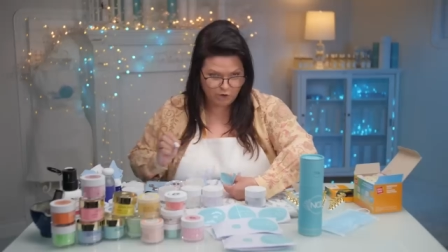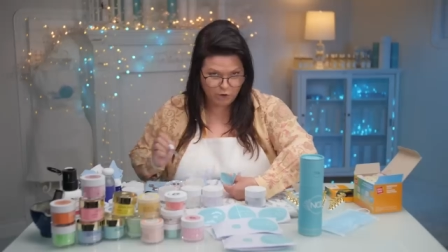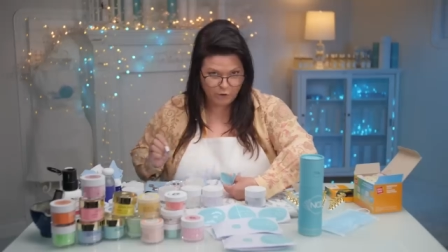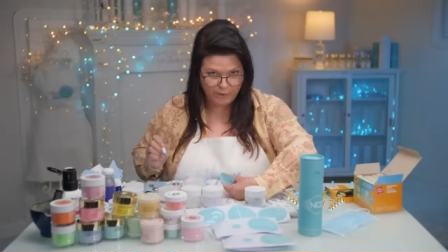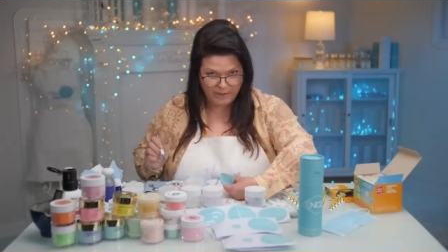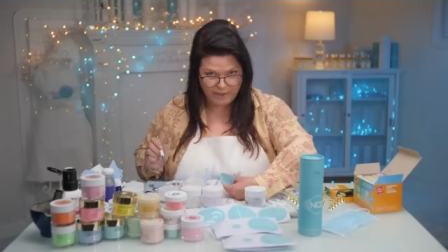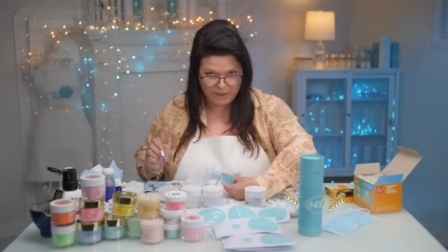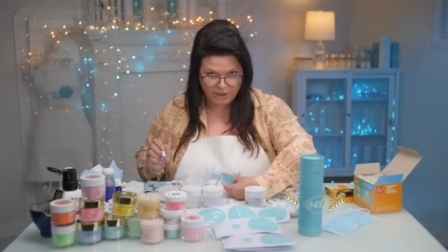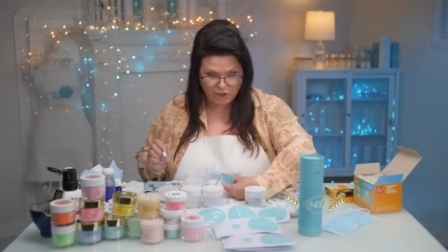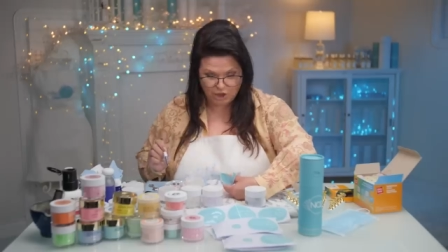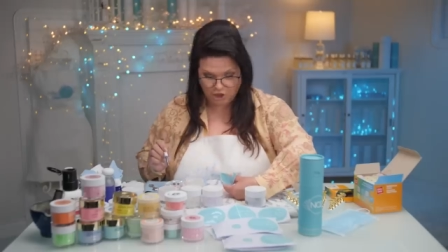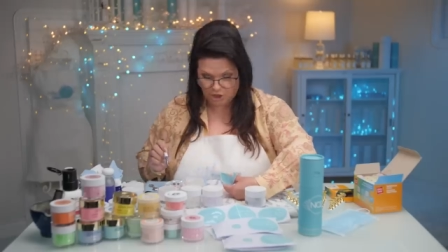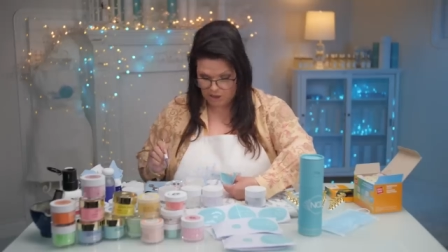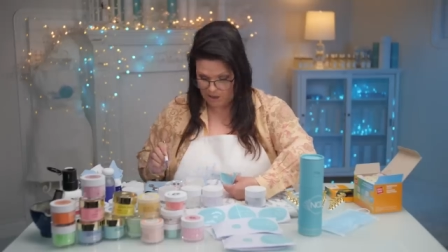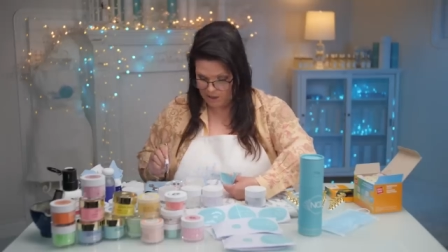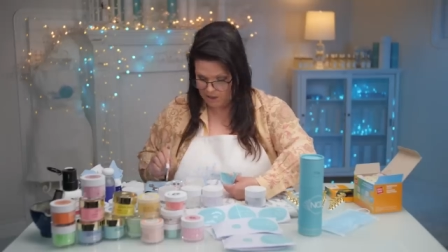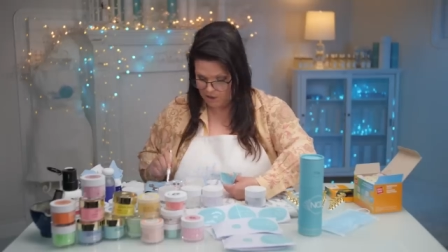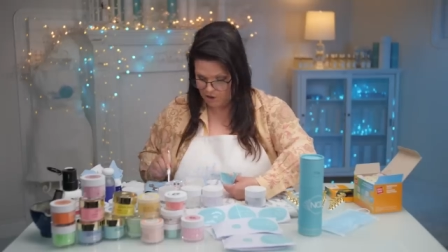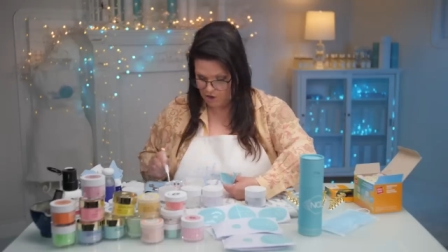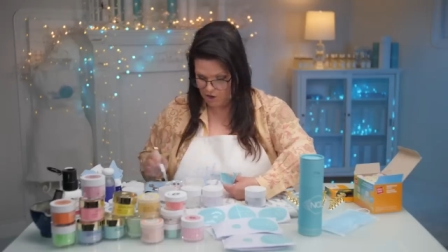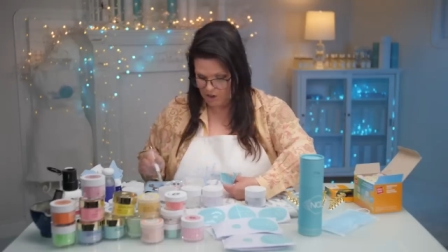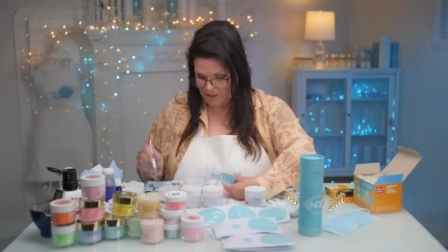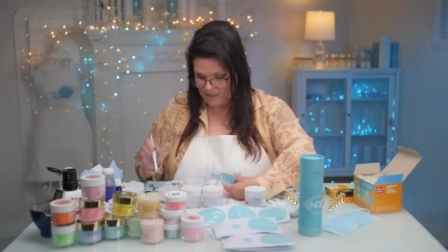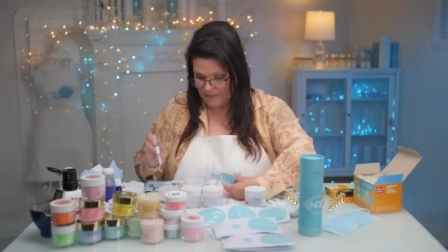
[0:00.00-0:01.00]
greenish
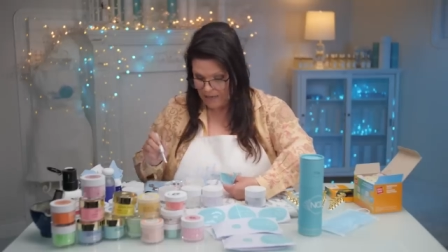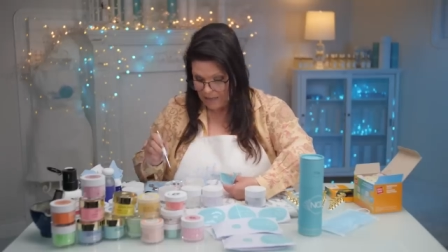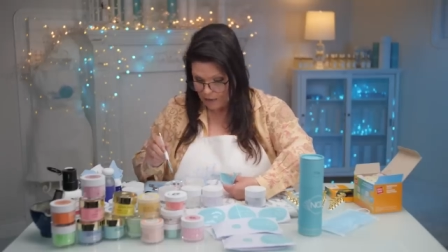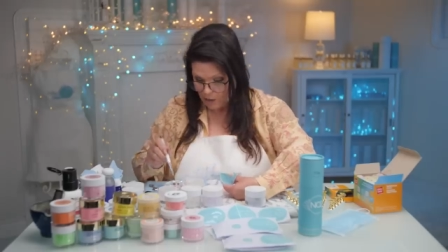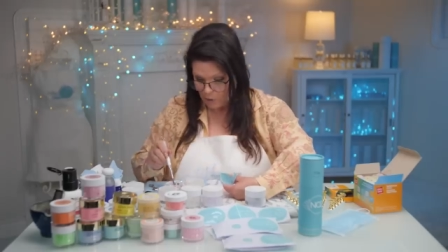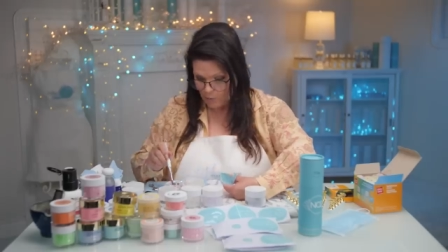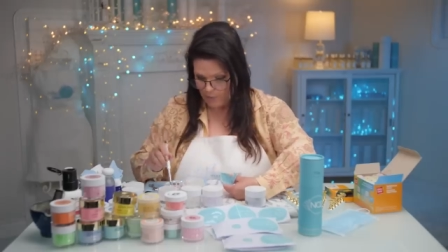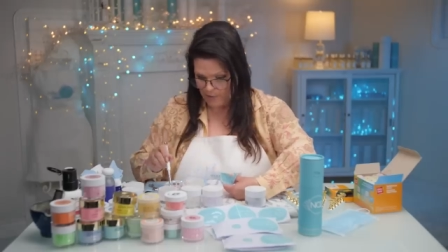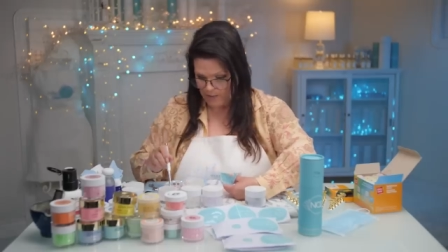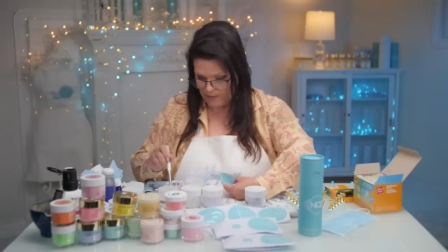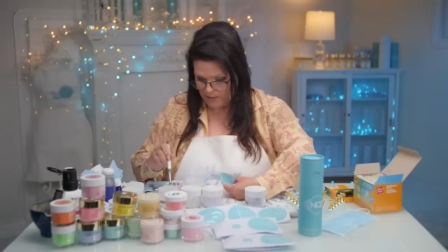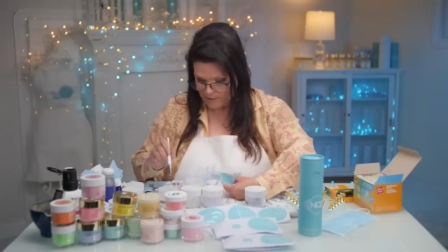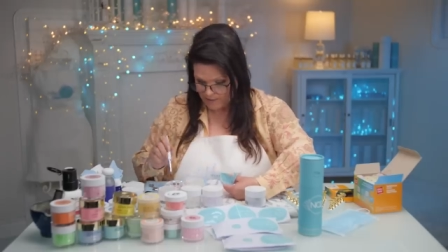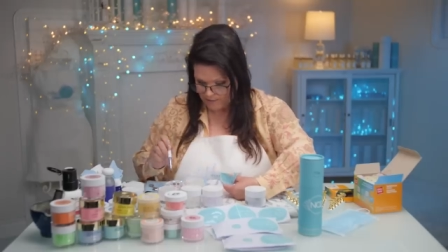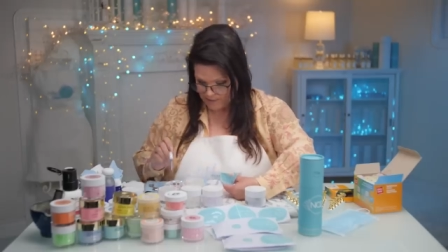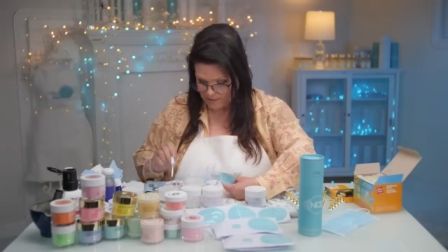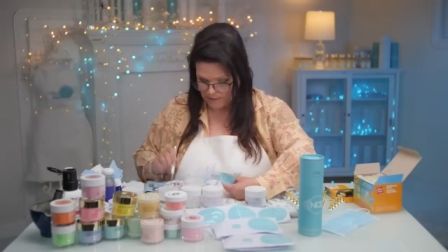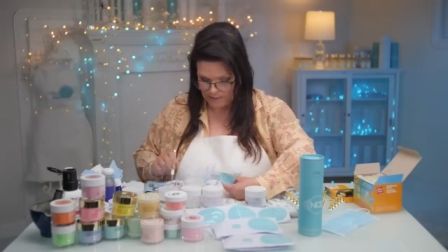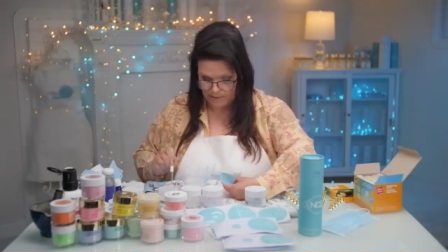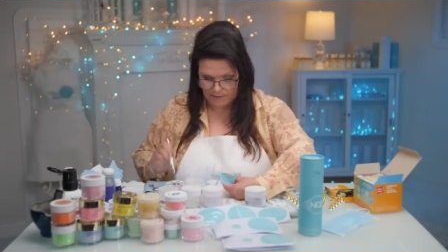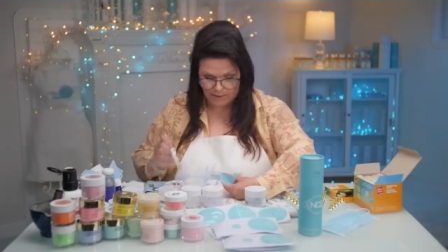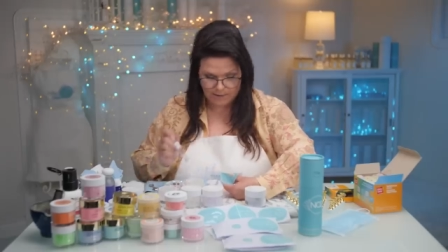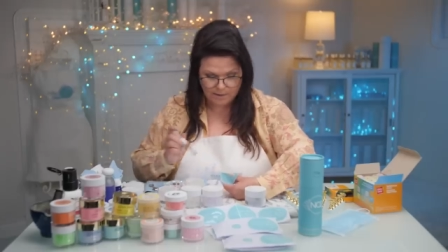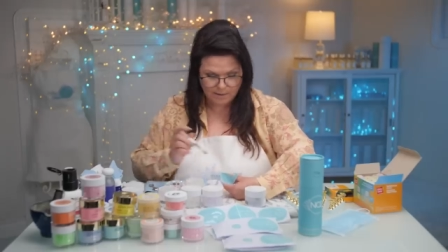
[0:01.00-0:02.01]
tinge, yellow
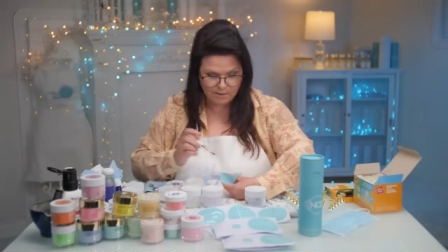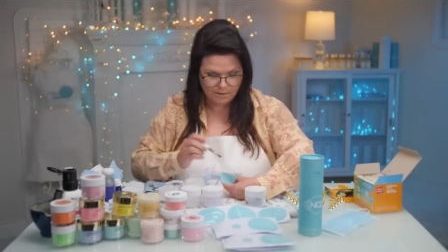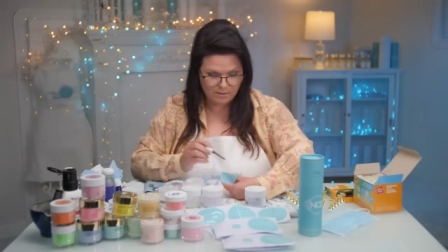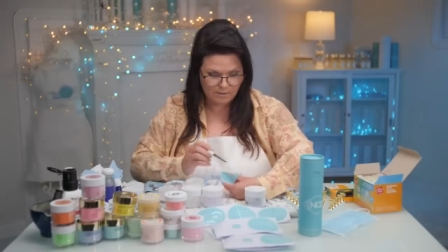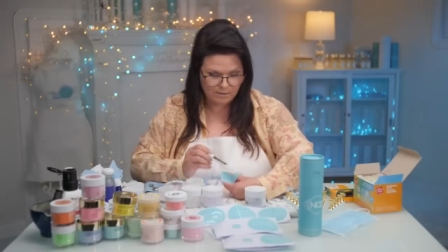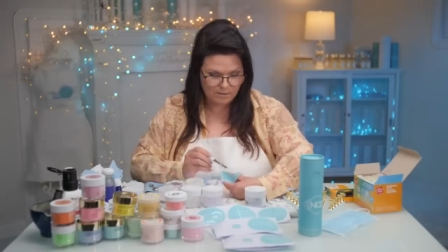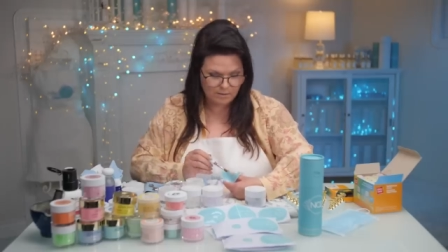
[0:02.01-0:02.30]
isn't.